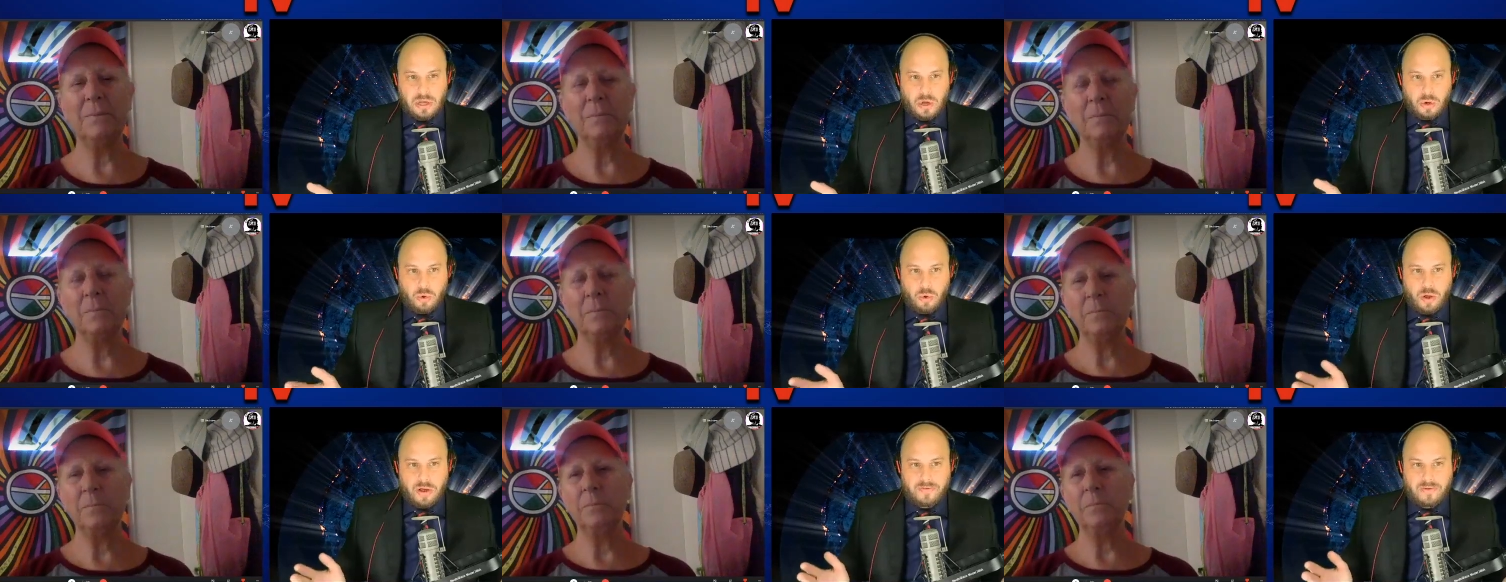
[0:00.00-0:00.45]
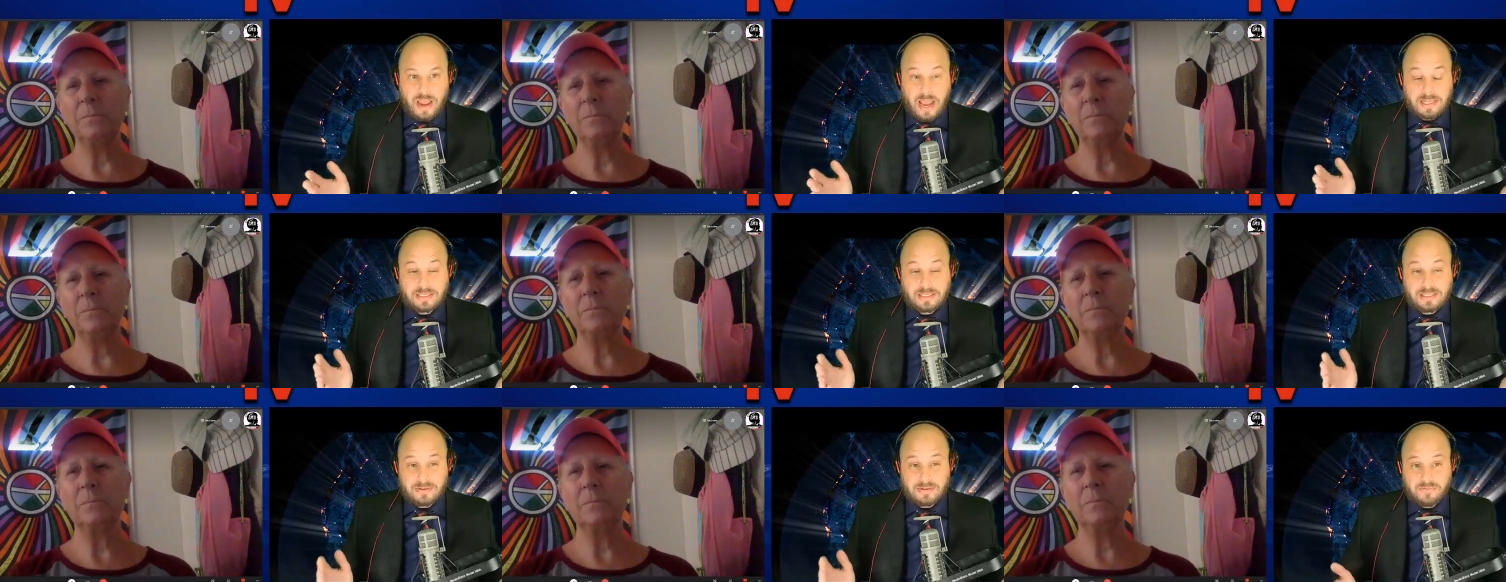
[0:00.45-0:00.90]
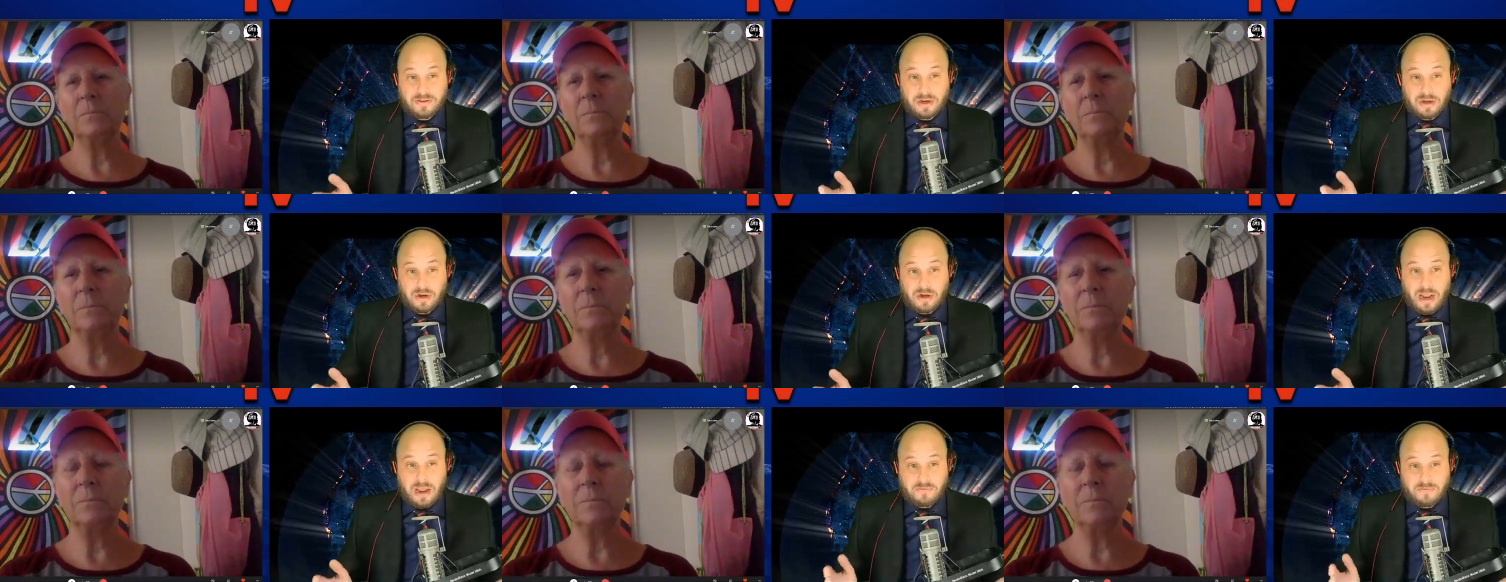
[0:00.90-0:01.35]
Speaker 1: who have had
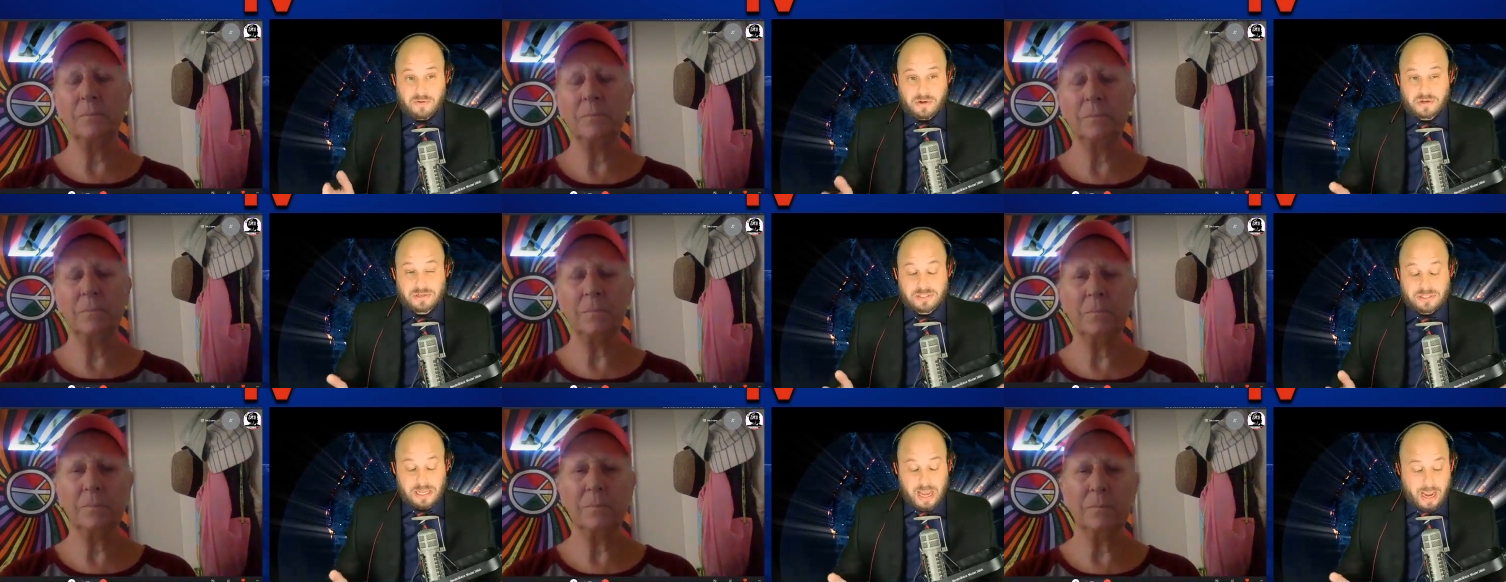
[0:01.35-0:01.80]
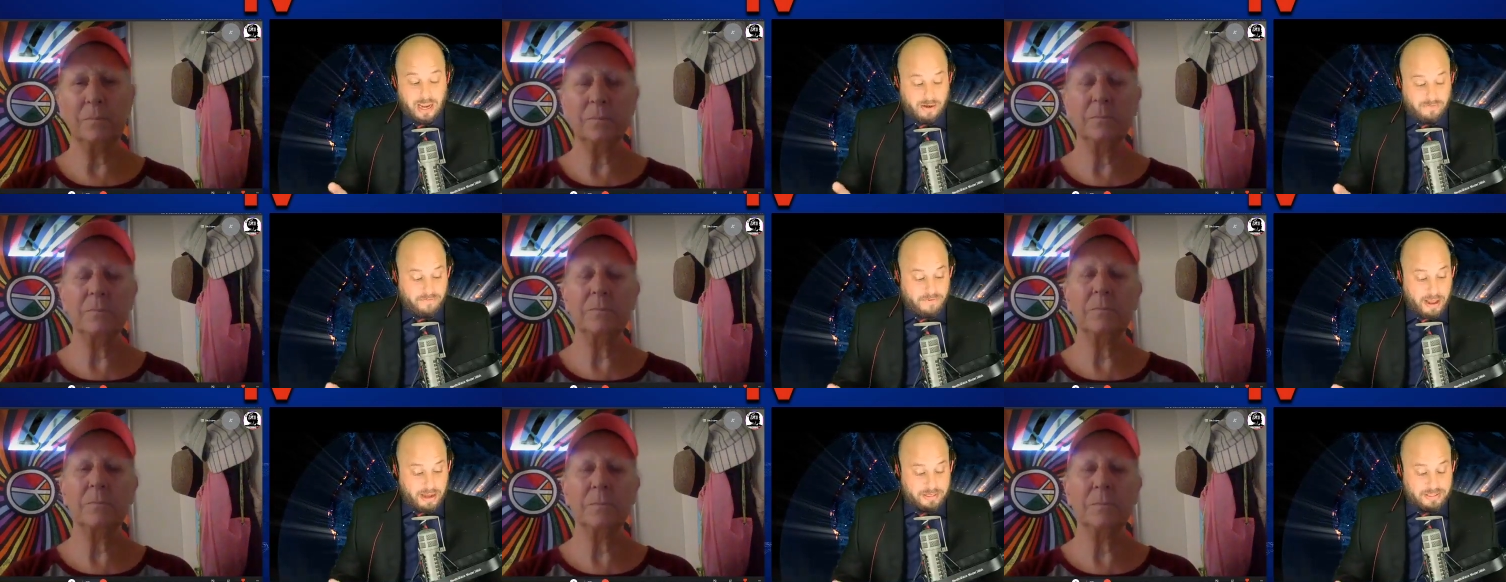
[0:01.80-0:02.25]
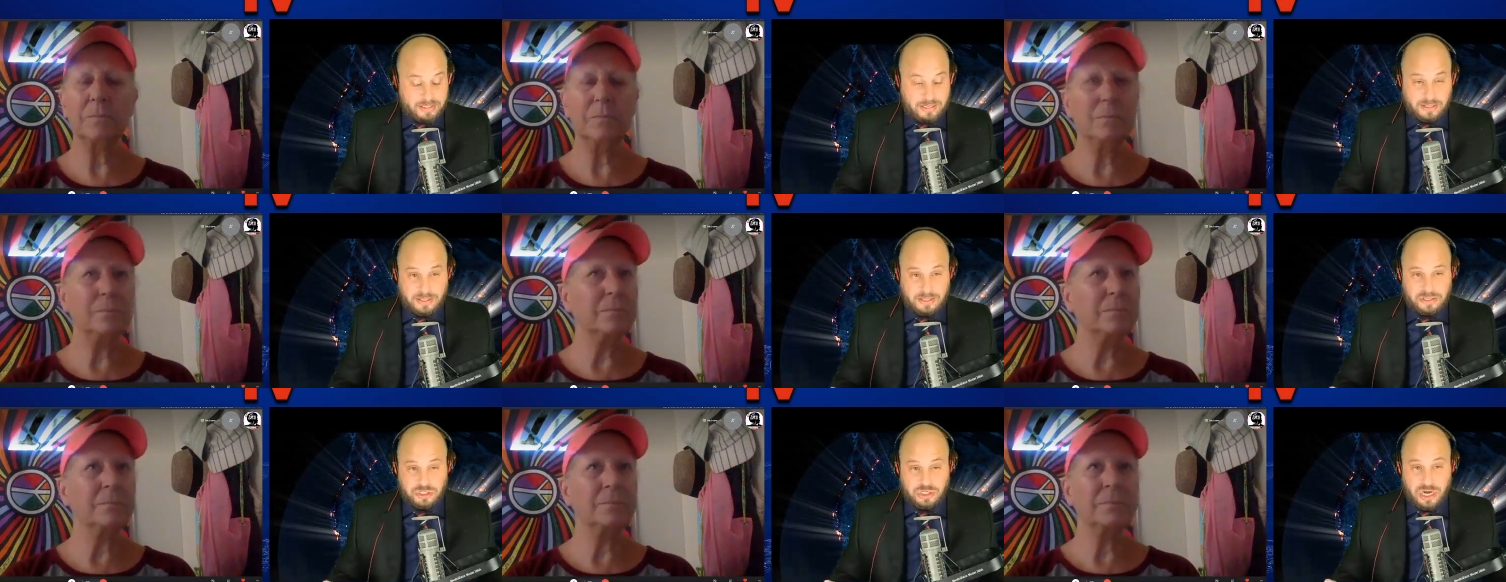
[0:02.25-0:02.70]
severe adverse side effects
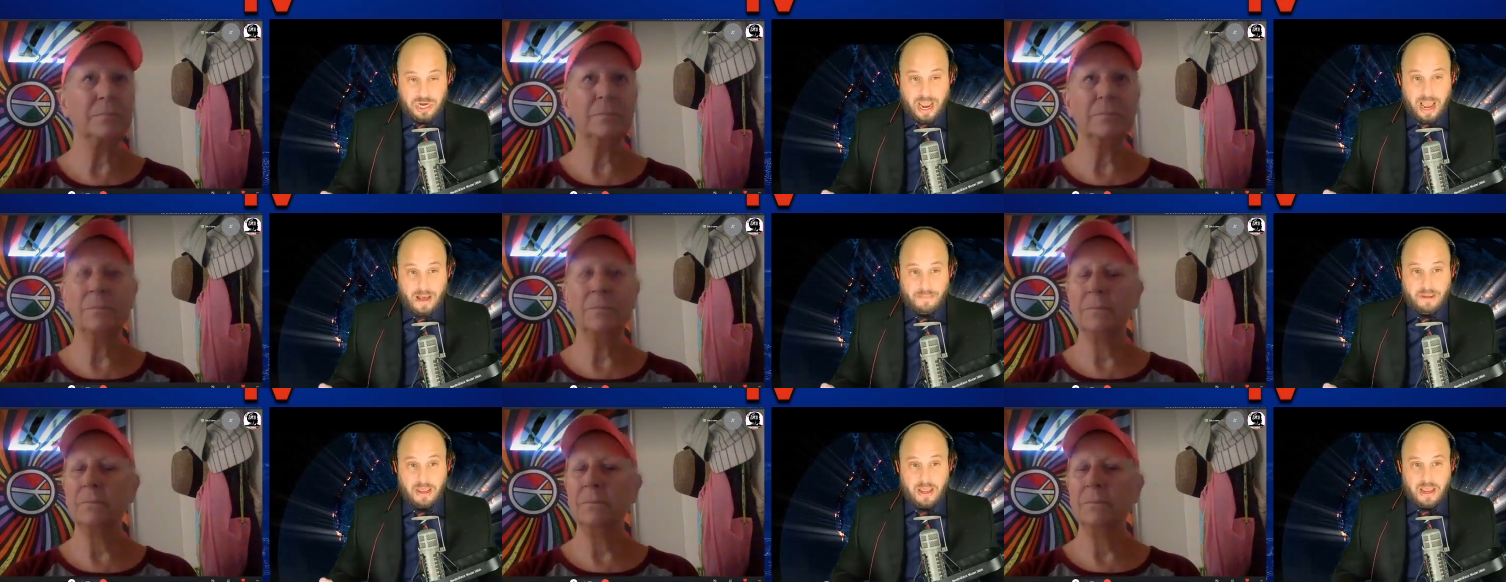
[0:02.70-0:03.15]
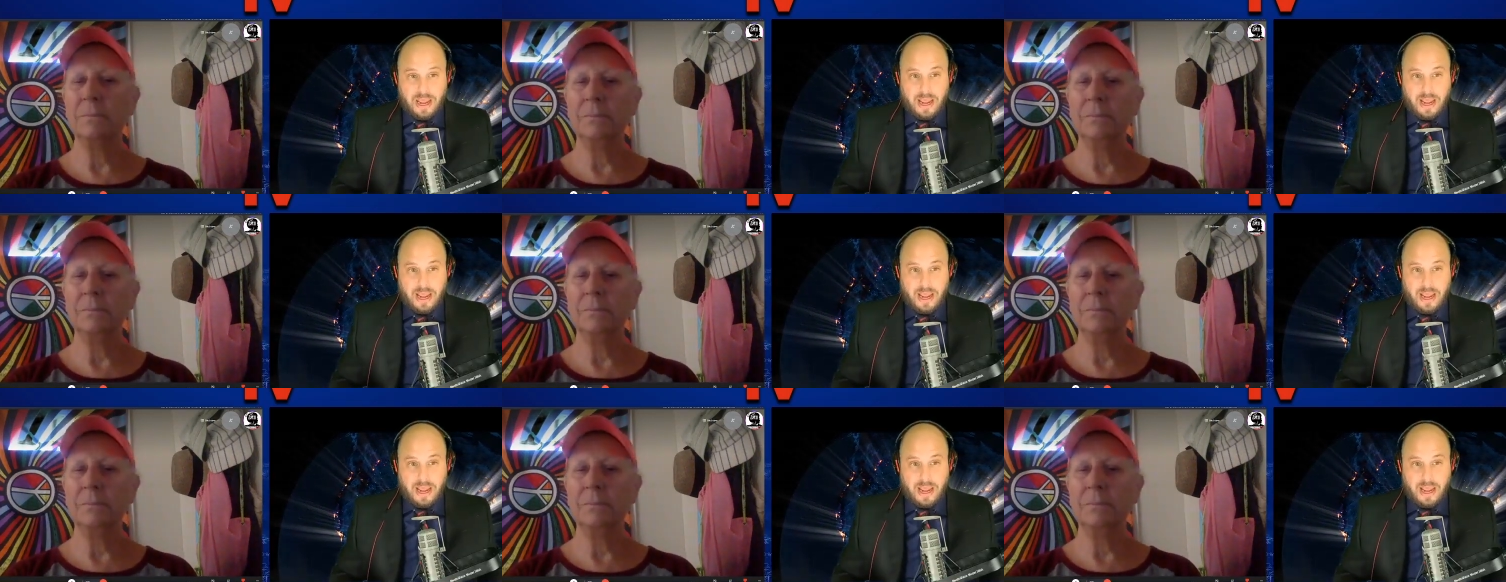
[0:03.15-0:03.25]
to this jab,